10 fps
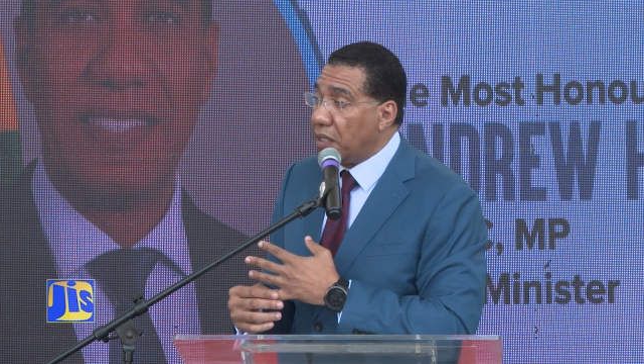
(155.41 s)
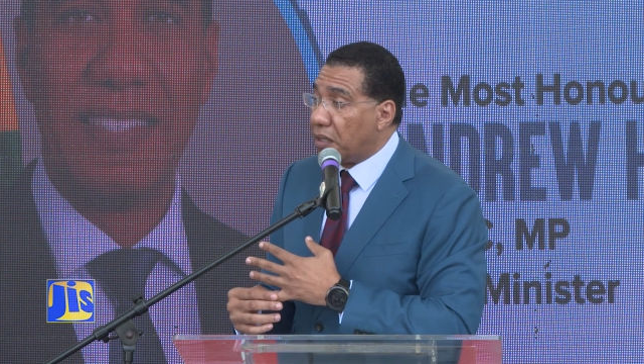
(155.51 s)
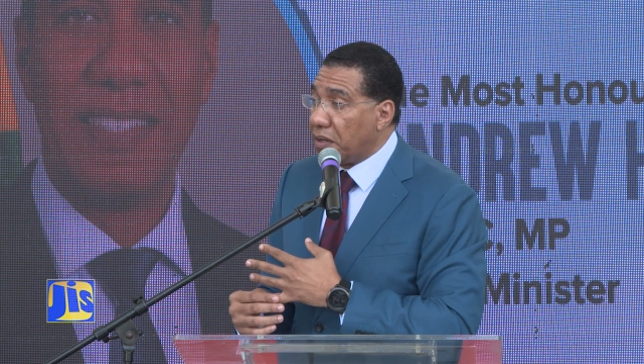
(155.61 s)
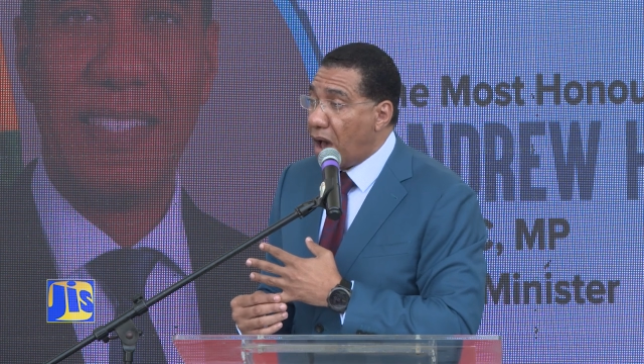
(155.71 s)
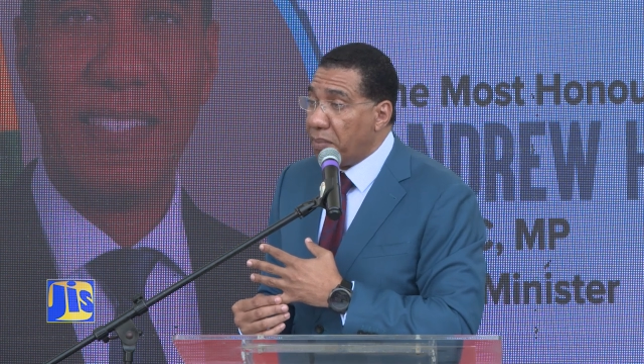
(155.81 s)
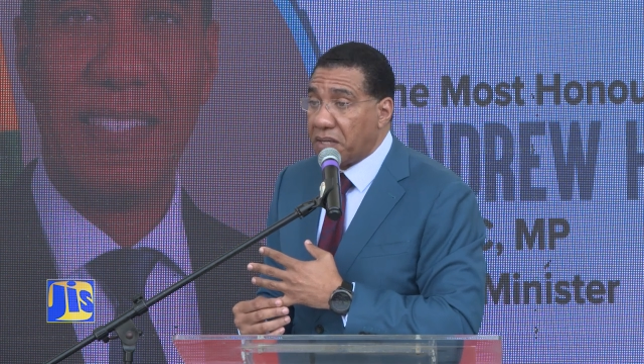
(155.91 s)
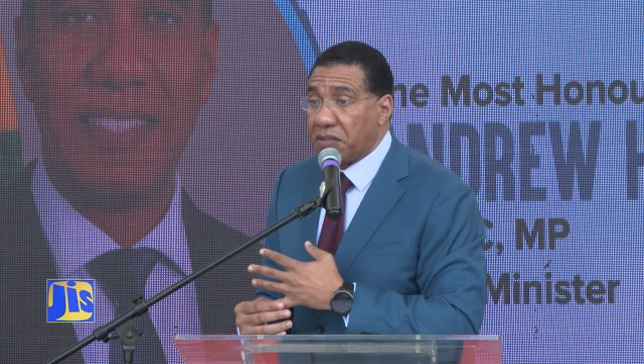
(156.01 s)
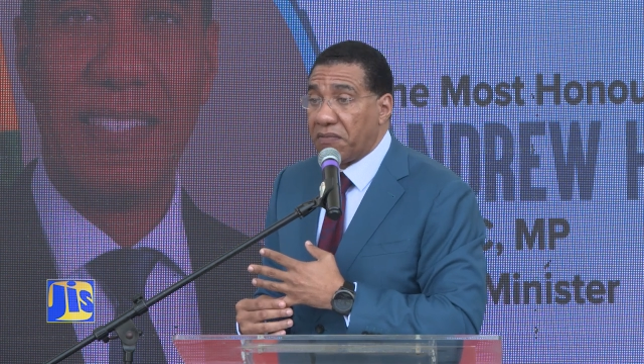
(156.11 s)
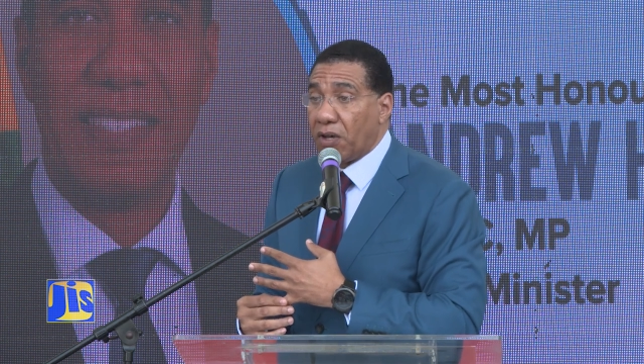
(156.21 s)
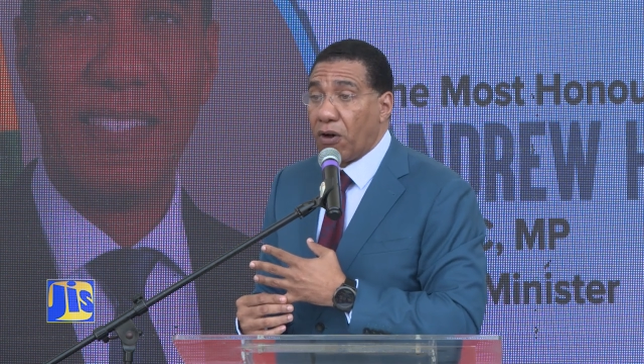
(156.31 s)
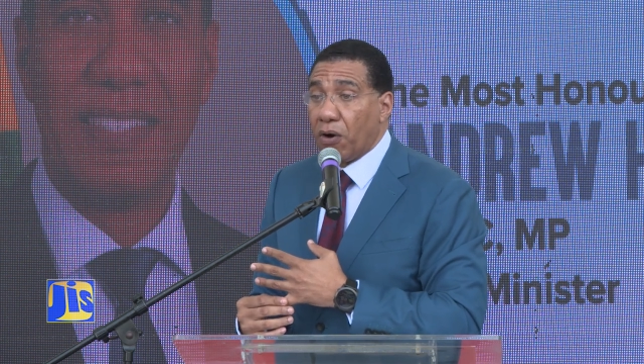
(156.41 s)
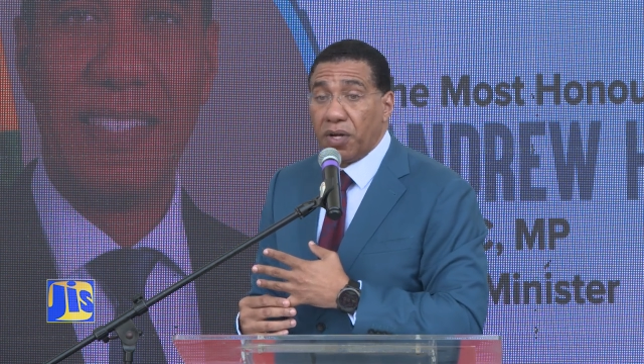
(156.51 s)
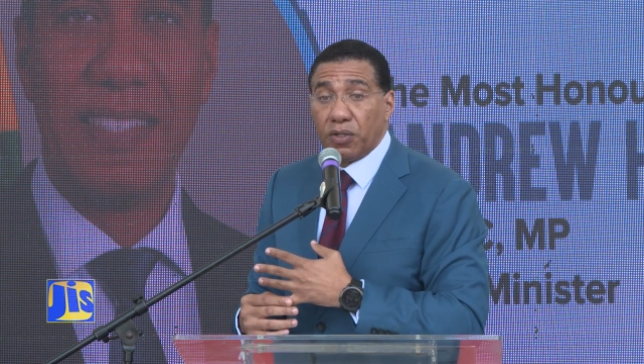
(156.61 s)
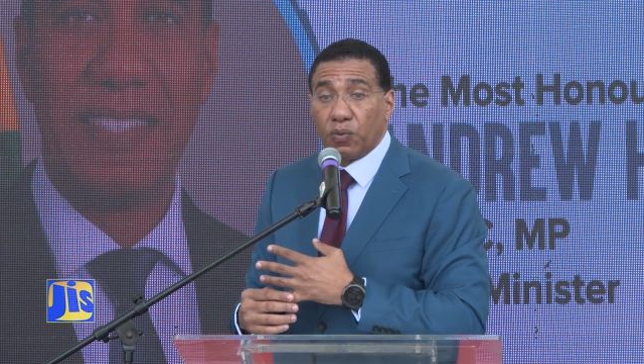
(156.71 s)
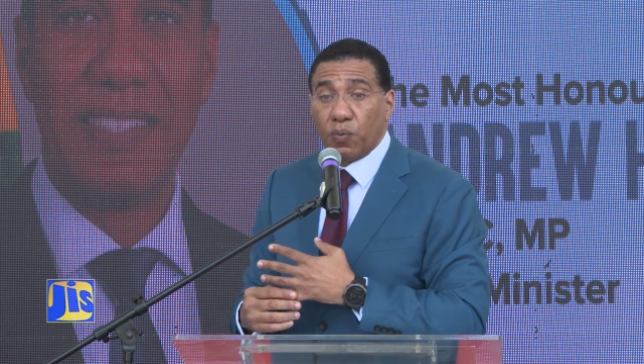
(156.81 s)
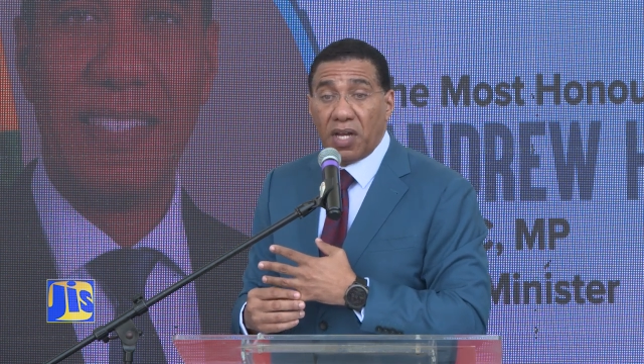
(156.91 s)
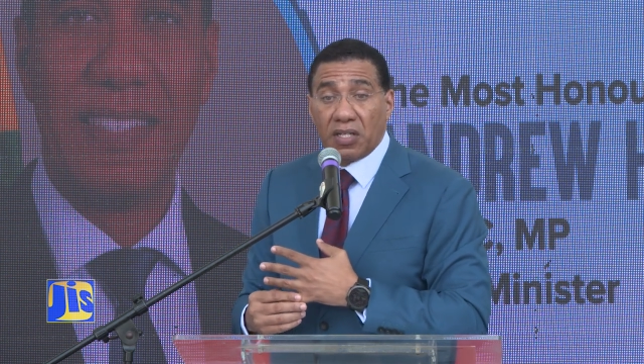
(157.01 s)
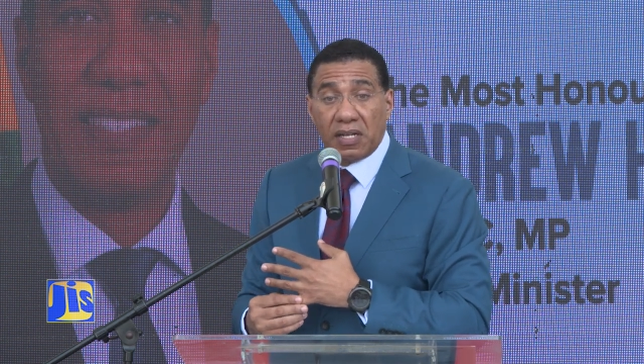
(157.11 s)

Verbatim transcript: economics of the current wage